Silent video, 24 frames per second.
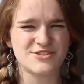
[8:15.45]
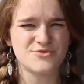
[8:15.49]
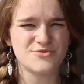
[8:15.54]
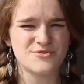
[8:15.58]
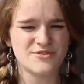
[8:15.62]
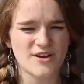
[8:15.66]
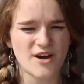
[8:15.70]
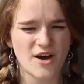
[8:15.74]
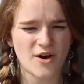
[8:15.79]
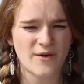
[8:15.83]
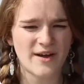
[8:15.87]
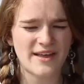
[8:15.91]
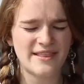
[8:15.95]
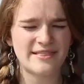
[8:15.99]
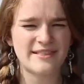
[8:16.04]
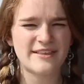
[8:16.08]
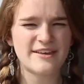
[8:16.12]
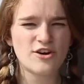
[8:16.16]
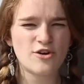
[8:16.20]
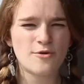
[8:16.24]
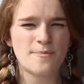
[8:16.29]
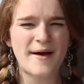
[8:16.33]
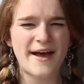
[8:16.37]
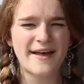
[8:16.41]
you go. And
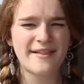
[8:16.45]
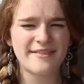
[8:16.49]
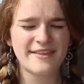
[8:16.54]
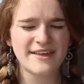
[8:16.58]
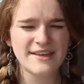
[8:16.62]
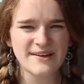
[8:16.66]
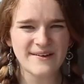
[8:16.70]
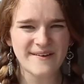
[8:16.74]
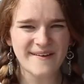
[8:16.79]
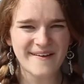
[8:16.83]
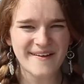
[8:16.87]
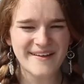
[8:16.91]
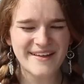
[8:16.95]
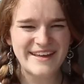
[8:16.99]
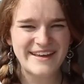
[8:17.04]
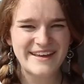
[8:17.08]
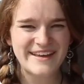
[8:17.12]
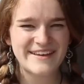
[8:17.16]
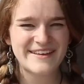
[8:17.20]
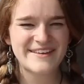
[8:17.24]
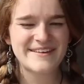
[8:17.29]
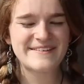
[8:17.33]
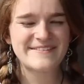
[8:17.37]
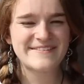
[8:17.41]
little by little,
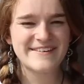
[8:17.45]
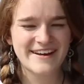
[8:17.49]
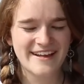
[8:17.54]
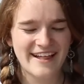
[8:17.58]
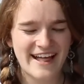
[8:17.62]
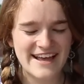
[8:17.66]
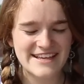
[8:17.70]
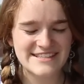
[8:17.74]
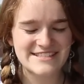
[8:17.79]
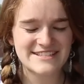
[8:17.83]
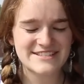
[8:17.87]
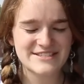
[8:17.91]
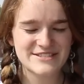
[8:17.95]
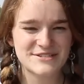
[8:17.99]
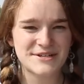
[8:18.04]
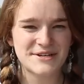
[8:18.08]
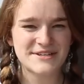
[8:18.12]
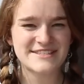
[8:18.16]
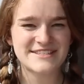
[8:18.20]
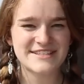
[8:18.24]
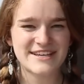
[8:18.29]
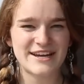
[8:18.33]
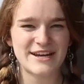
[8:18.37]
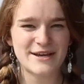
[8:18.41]
you realize it
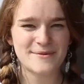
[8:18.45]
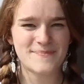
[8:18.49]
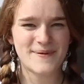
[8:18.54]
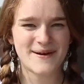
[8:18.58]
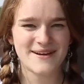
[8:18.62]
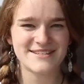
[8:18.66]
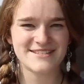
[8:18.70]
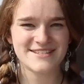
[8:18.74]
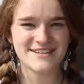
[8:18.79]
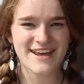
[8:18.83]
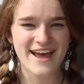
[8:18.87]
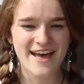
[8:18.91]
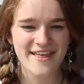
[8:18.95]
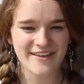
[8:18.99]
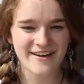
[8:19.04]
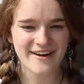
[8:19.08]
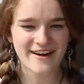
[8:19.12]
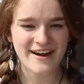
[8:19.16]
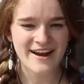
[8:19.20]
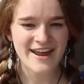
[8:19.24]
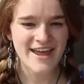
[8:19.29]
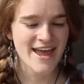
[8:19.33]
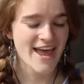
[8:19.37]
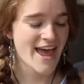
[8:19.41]
starts getting put
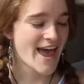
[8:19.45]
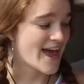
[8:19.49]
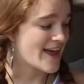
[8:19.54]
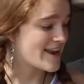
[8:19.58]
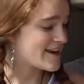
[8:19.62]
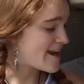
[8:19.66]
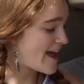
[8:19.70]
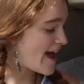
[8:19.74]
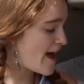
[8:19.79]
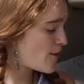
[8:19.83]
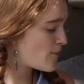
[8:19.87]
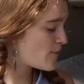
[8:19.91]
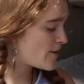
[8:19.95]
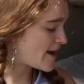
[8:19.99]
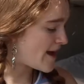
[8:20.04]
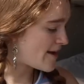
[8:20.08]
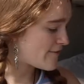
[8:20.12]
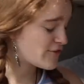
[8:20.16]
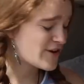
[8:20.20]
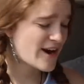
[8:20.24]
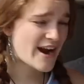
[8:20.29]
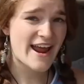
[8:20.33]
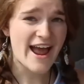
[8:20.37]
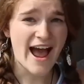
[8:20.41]
together. And now
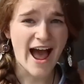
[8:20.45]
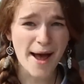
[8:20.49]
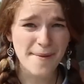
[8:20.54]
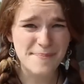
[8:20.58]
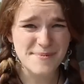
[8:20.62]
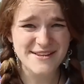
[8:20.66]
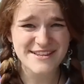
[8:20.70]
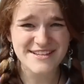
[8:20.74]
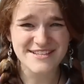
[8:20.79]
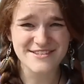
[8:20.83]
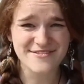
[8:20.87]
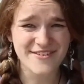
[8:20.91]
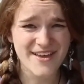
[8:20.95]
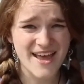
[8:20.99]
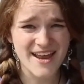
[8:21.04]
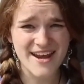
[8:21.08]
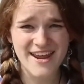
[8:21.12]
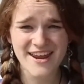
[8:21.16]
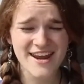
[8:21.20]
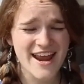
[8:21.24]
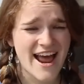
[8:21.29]
whenever I hop in this van, it